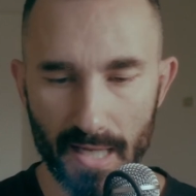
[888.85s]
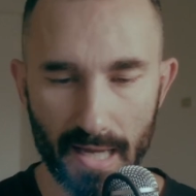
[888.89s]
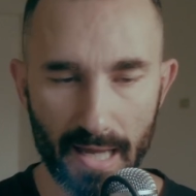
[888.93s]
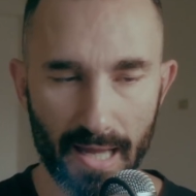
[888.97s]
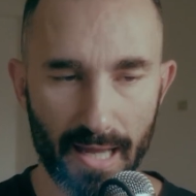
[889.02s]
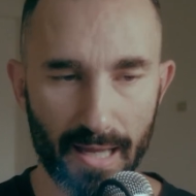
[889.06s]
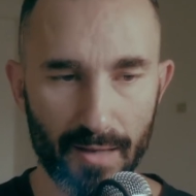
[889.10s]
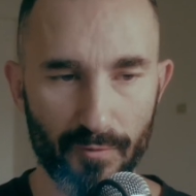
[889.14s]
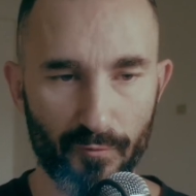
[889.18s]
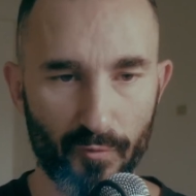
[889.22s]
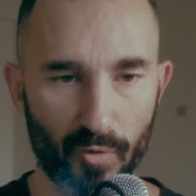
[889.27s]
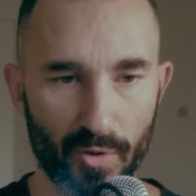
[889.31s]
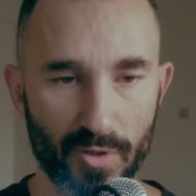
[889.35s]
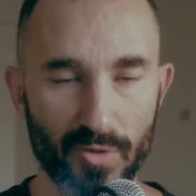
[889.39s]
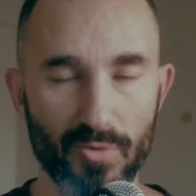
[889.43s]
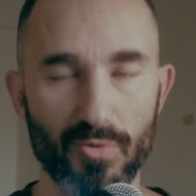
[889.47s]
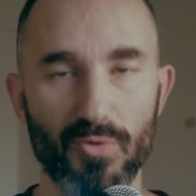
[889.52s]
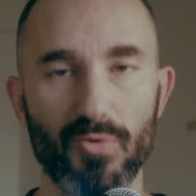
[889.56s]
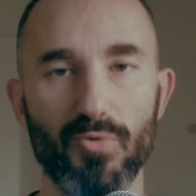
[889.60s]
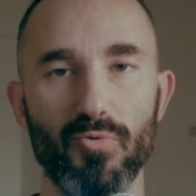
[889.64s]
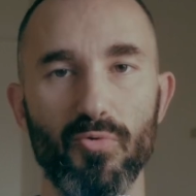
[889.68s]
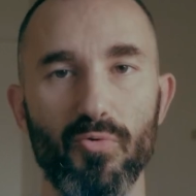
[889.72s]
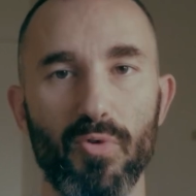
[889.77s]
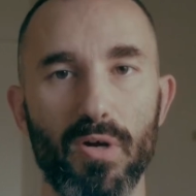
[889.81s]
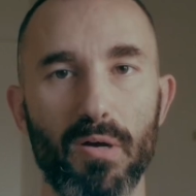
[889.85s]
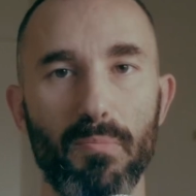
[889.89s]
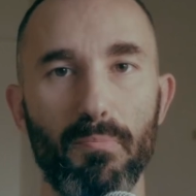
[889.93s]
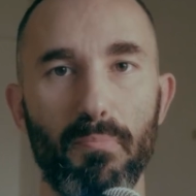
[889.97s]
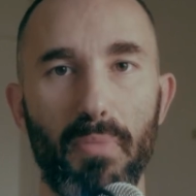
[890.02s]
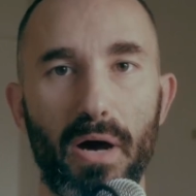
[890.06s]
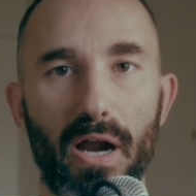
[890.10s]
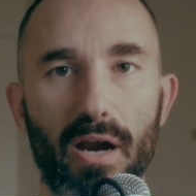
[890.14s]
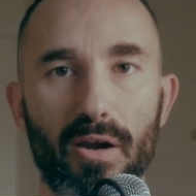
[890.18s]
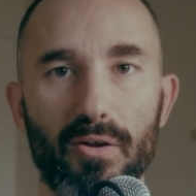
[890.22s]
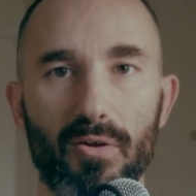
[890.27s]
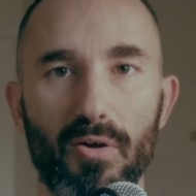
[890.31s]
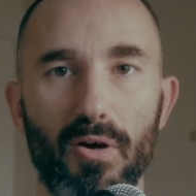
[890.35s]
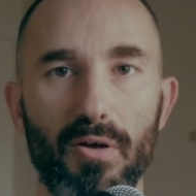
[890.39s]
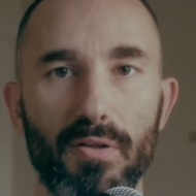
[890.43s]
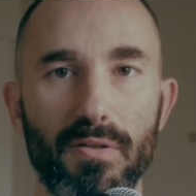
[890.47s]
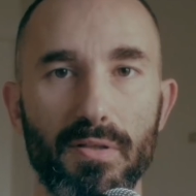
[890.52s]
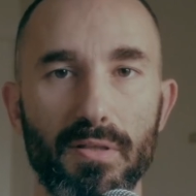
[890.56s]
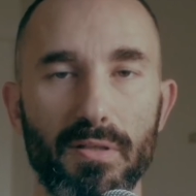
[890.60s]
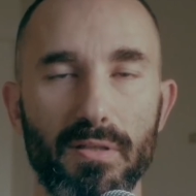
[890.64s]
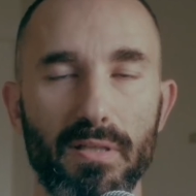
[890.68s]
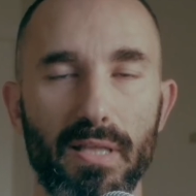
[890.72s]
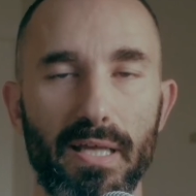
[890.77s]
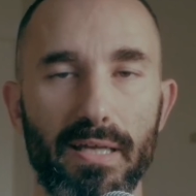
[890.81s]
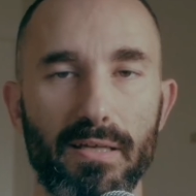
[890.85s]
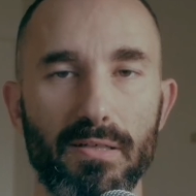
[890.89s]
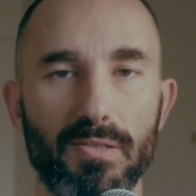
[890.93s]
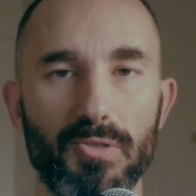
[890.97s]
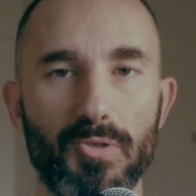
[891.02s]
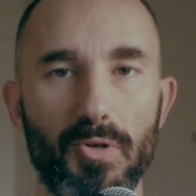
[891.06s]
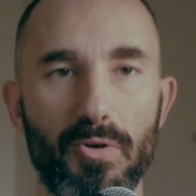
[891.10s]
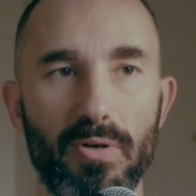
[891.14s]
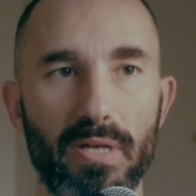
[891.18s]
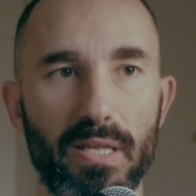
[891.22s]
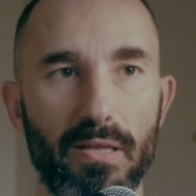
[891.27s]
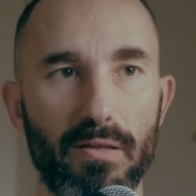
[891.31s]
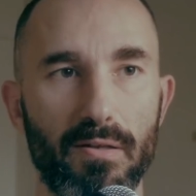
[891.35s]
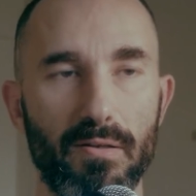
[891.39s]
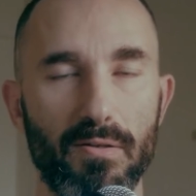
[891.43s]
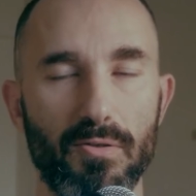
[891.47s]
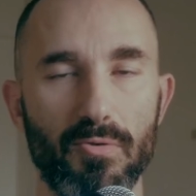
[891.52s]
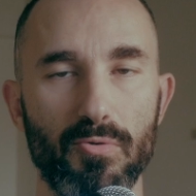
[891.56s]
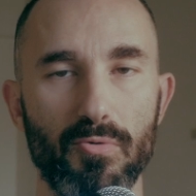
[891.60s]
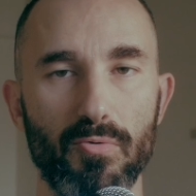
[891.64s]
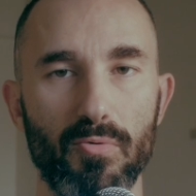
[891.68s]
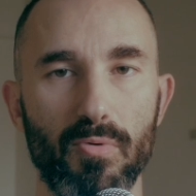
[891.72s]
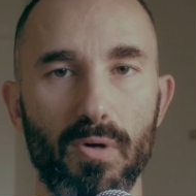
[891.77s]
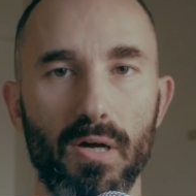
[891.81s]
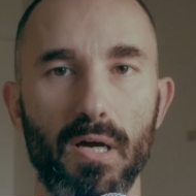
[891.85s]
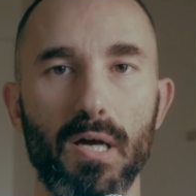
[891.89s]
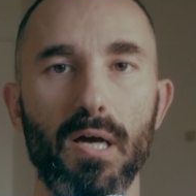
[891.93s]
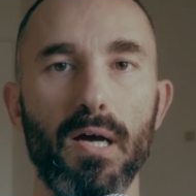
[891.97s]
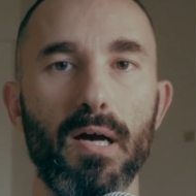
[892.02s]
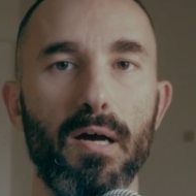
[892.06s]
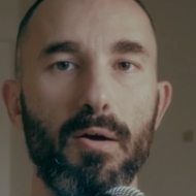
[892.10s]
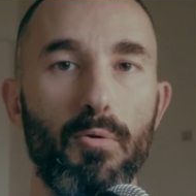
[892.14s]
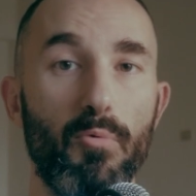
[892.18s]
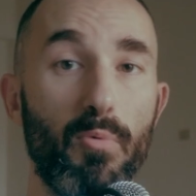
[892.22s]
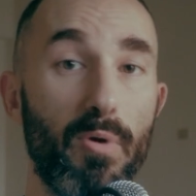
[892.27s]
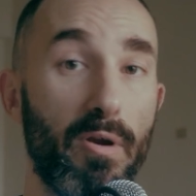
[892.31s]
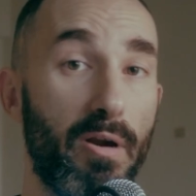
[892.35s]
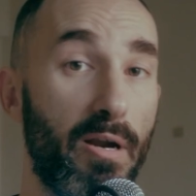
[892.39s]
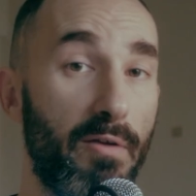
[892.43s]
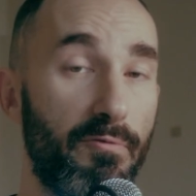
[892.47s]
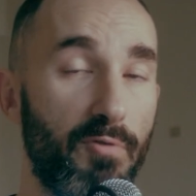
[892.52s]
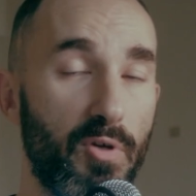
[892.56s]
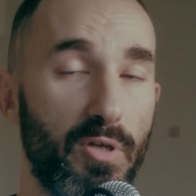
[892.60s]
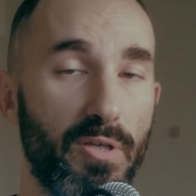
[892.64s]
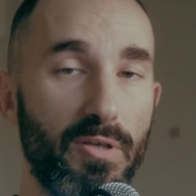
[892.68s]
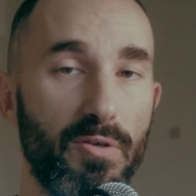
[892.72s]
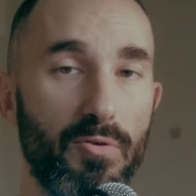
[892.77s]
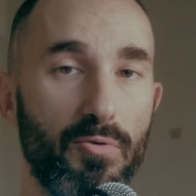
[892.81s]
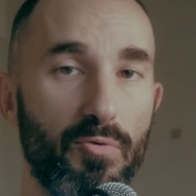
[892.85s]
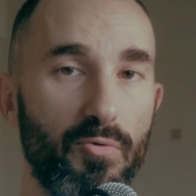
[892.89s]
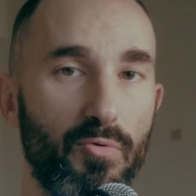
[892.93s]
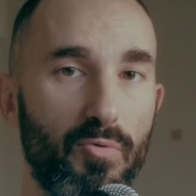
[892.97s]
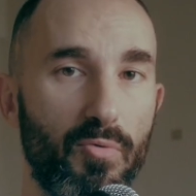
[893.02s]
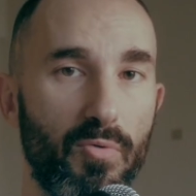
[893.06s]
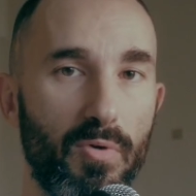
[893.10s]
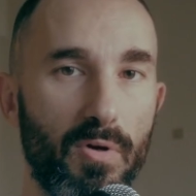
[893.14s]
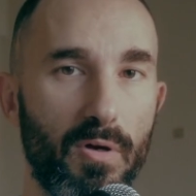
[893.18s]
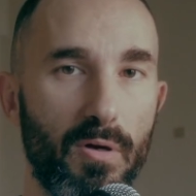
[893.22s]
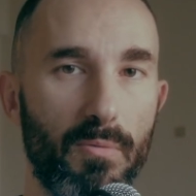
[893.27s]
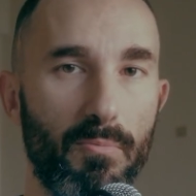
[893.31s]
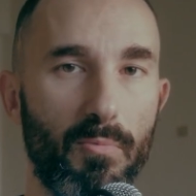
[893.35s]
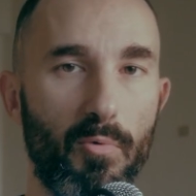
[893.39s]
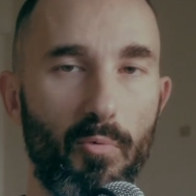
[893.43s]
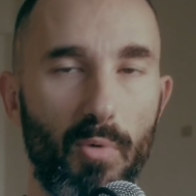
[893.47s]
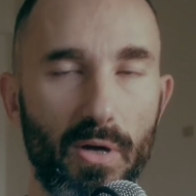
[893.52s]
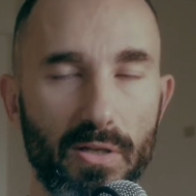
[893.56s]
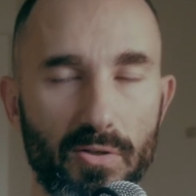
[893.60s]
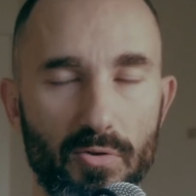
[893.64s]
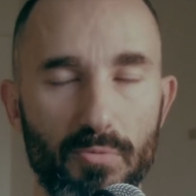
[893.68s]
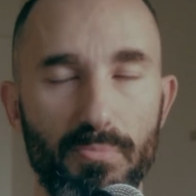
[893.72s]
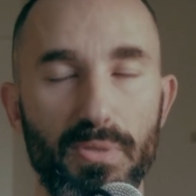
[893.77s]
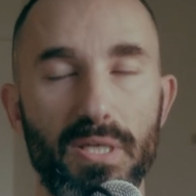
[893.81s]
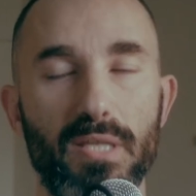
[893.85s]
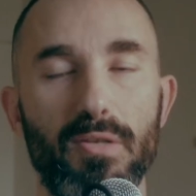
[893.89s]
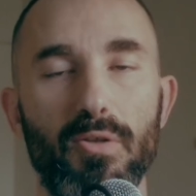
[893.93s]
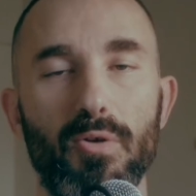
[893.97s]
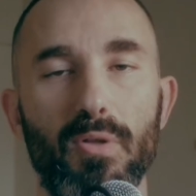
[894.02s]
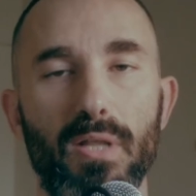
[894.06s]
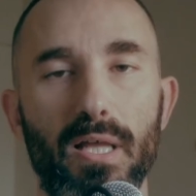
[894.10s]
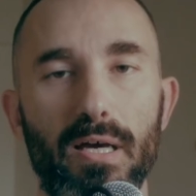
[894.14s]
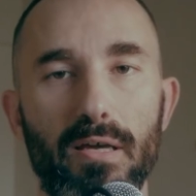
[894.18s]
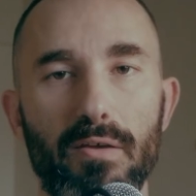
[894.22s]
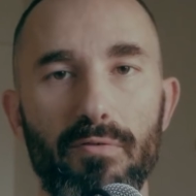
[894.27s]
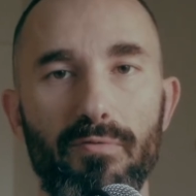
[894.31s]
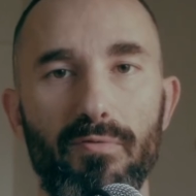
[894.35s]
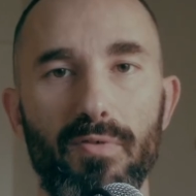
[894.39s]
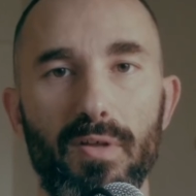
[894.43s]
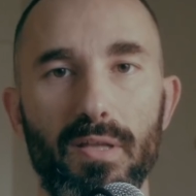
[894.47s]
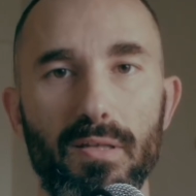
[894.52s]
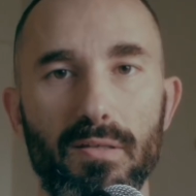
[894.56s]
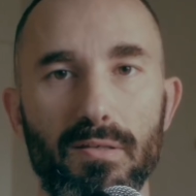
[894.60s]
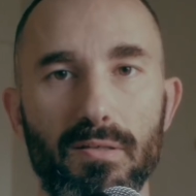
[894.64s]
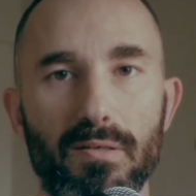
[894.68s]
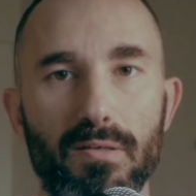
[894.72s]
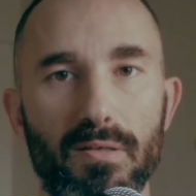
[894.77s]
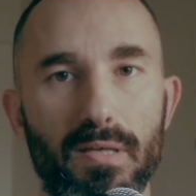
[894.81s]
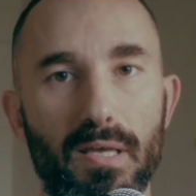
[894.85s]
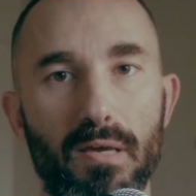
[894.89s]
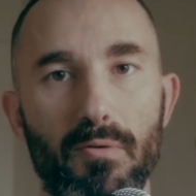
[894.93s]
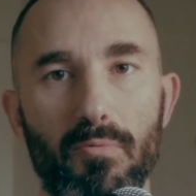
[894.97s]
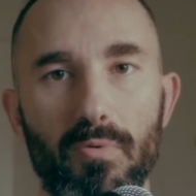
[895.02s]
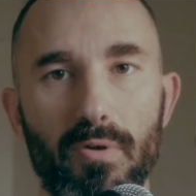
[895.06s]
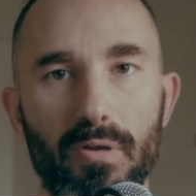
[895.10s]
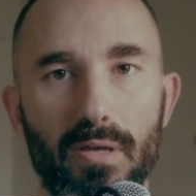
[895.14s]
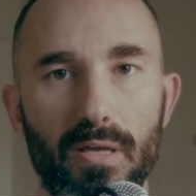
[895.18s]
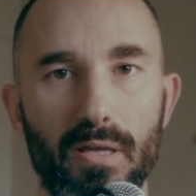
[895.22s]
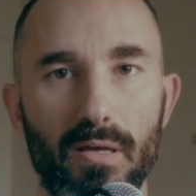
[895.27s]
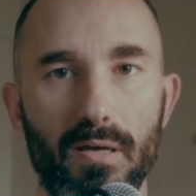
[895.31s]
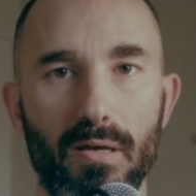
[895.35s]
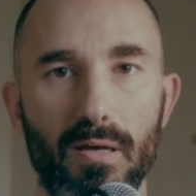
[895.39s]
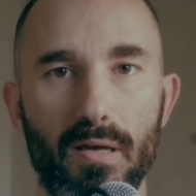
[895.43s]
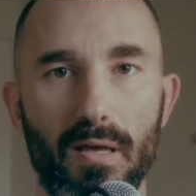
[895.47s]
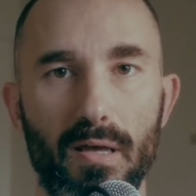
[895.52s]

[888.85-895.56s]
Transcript: and for you to embark on like a journey to wherever you want to be in your life. And yeah, we